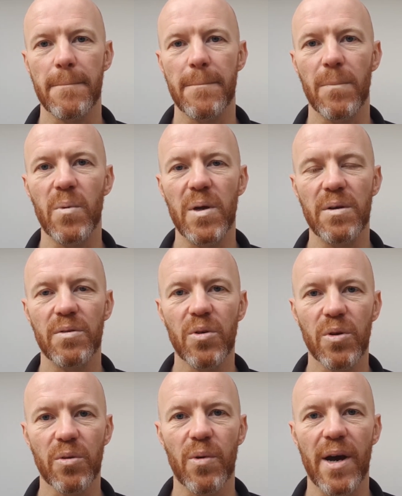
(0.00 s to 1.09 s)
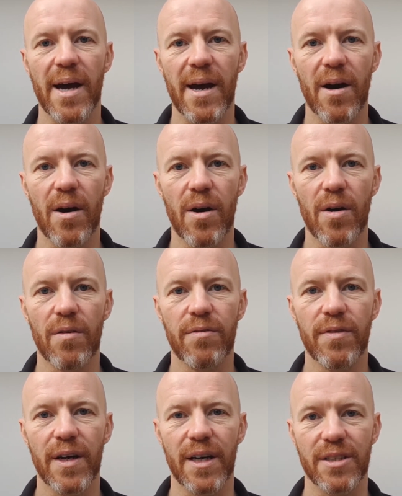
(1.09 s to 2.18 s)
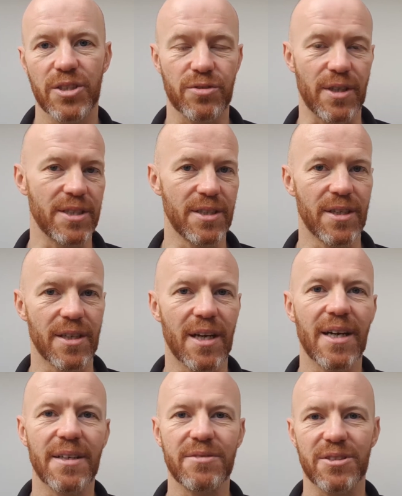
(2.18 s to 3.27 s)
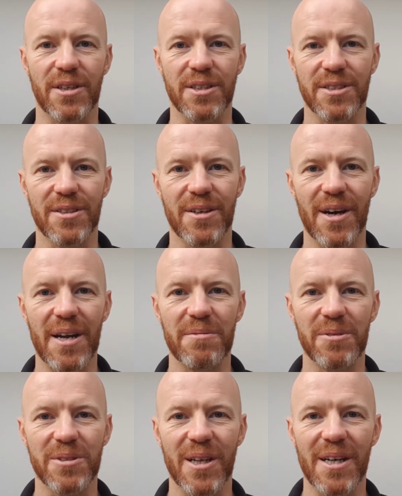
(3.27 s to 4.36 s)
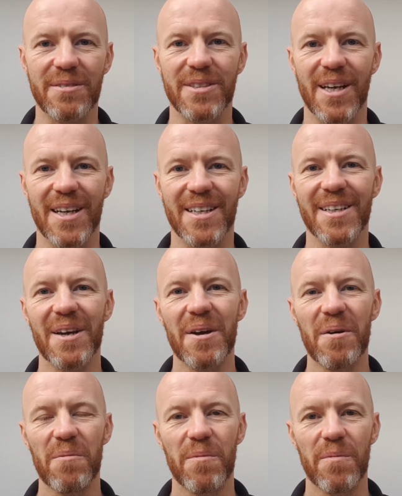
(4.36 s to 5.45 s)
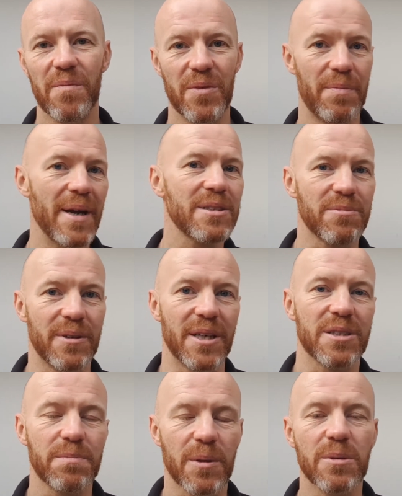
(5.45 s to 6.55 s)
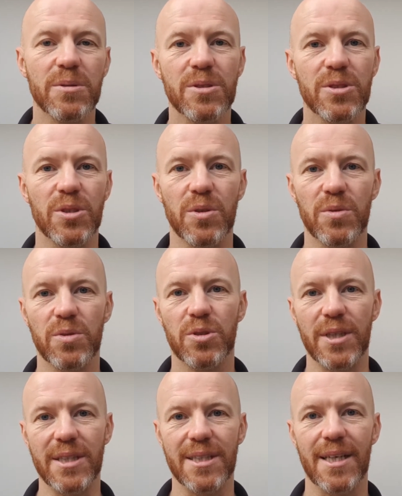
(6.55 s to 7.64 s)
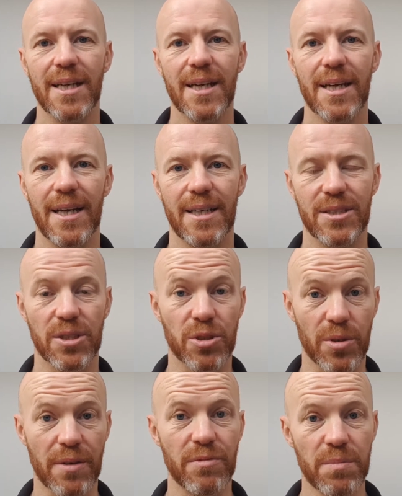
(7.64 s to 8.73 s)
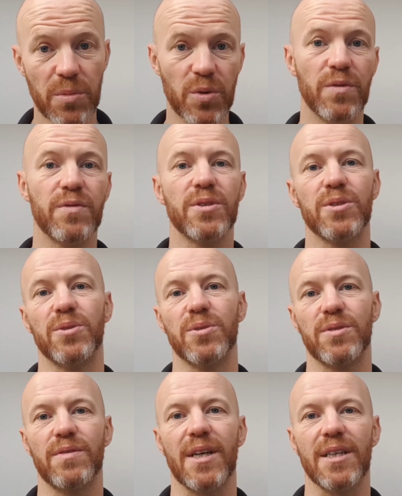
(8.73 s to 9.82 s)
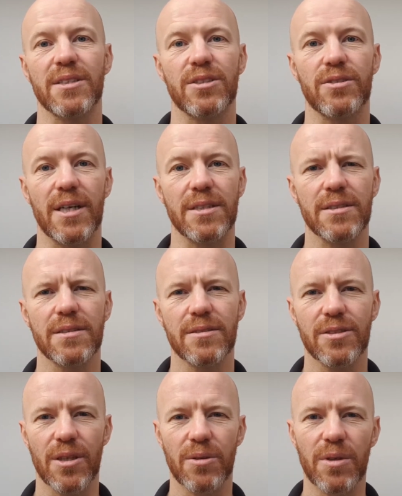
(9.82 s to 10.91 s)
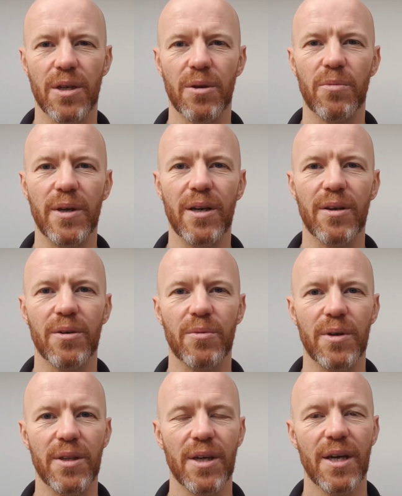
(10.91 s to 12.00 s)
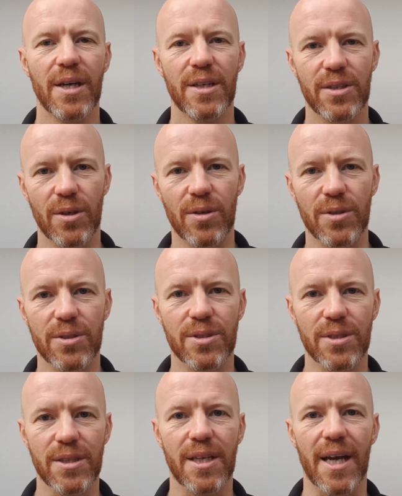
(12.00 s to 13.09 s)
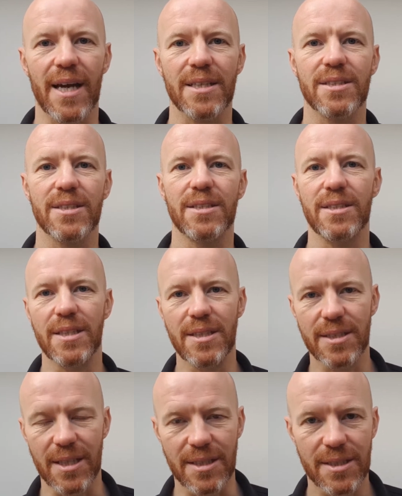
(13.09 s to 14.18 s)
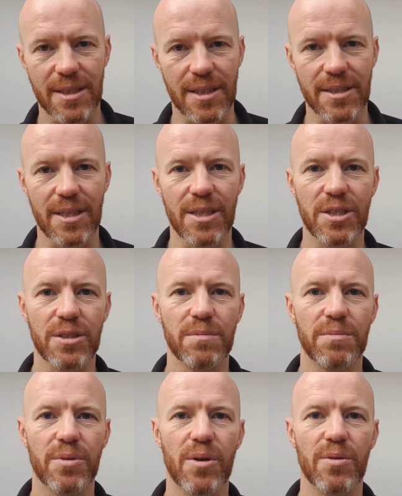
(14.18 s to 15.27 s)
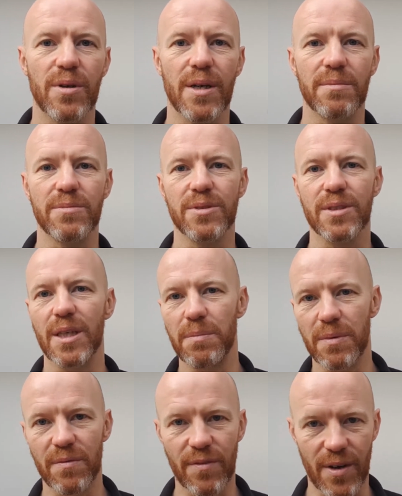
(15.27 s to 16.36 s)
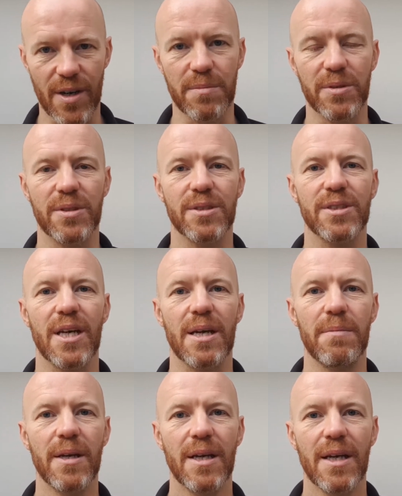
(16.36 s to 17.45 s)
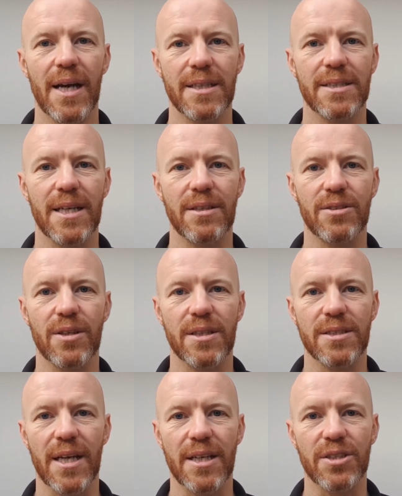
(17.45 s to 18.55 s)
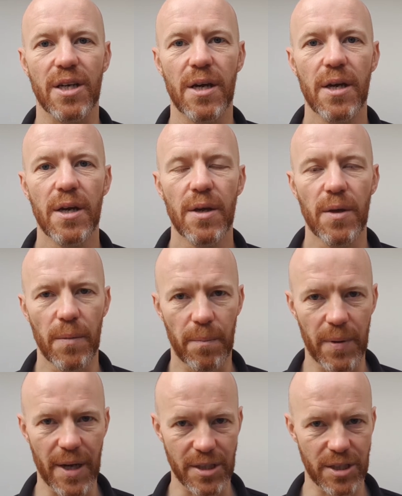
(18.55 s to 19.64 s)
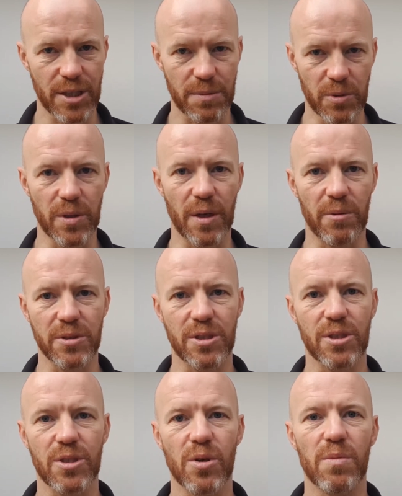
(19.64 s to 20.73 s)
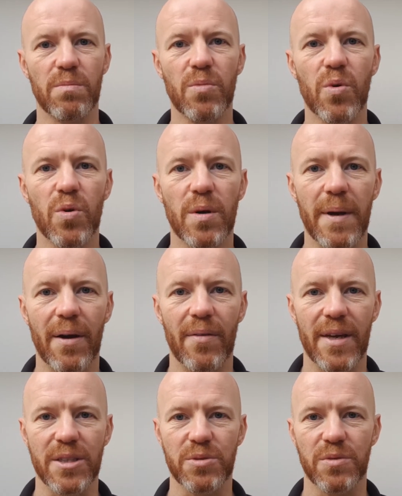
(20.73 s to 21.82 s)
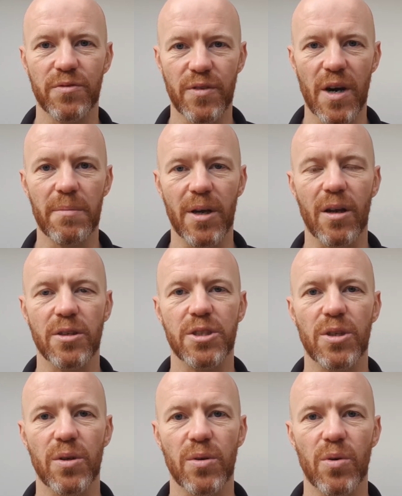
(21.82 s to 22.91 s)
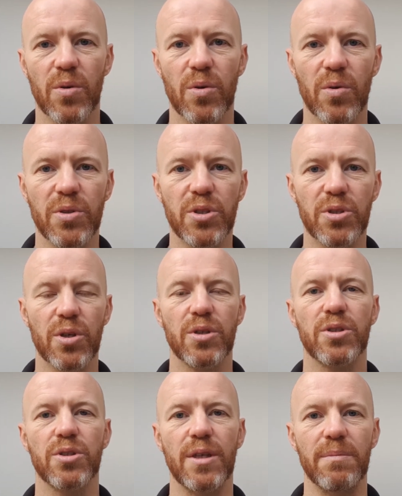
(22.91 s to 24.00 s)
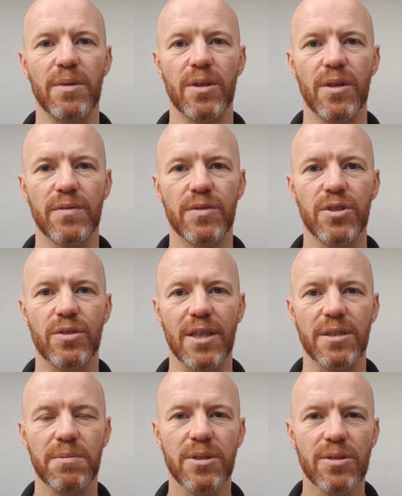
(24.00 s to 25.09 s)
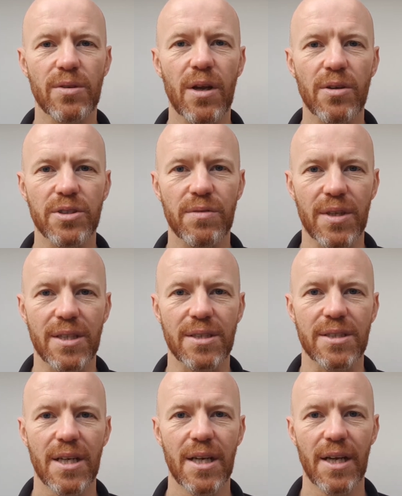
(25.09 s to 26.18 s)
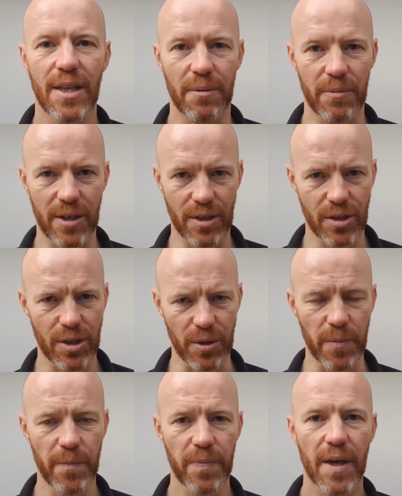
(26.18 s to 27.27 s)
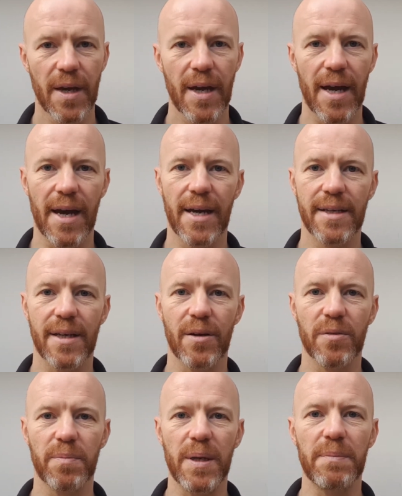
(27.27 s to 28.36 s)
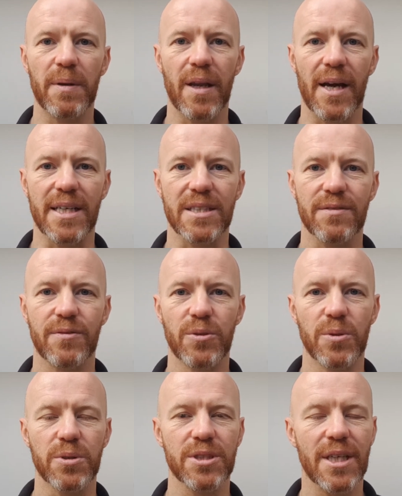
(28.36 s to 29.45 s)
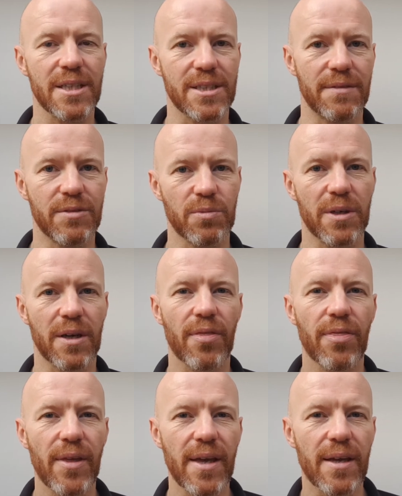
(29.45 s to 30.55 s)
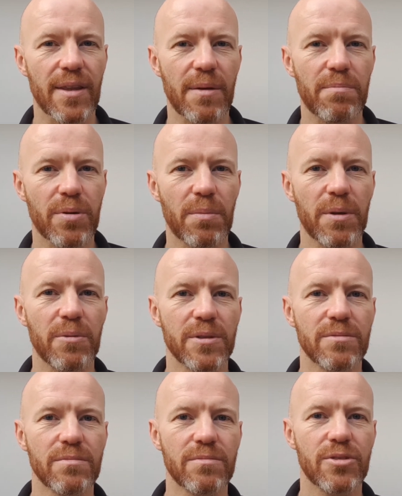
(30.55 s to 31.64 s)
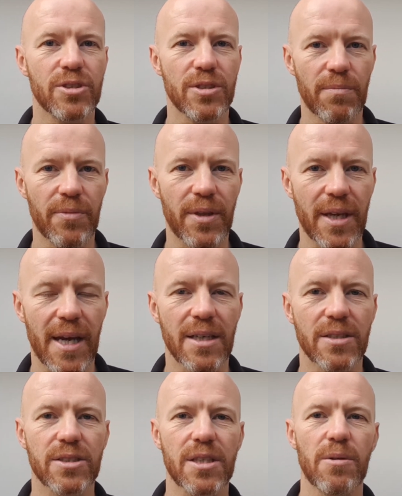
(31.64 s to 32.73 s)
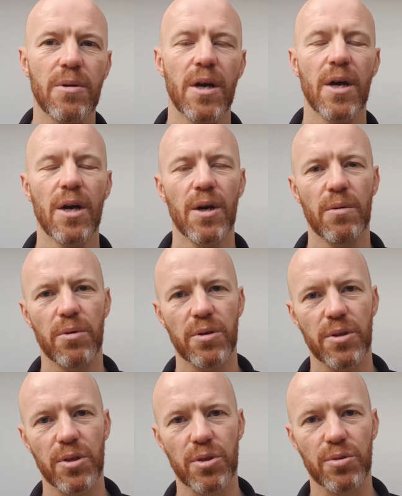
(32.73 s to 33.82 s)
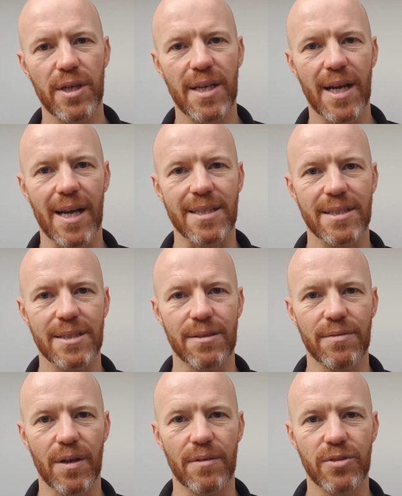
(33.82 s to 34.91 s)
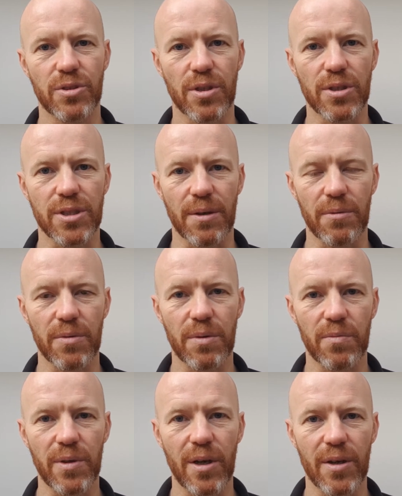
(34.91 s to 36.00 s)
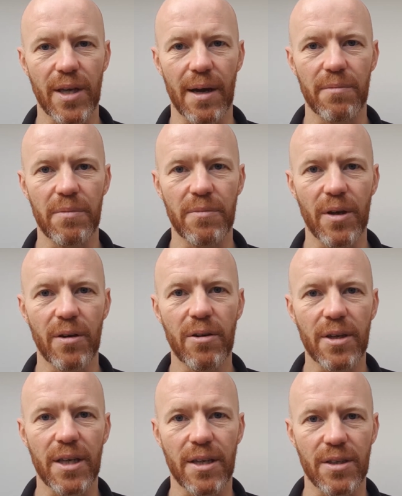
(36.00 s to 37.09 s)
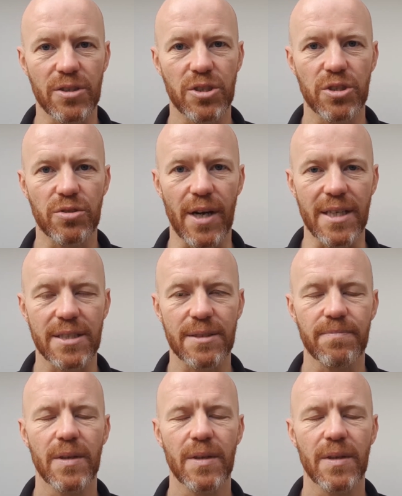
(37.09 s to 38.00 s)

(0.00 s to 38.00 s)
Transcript: We're all aware of stress in our lives, stress in our animals' lives, and the best way, I suppose, to treat it is to try and remove the source of that stress. So, we look with dogs and cats at desensitization programs, keeping the environment the same, etc., etc. But actually, this morning I wanted to talk more about the actual pharmacological or the drug treatment of stress, because there are lots of things that we can do. And a lot of people ask for sedatives when I think they probably want something else. So what are the three classes of drugs that we look at when we're looking at stress?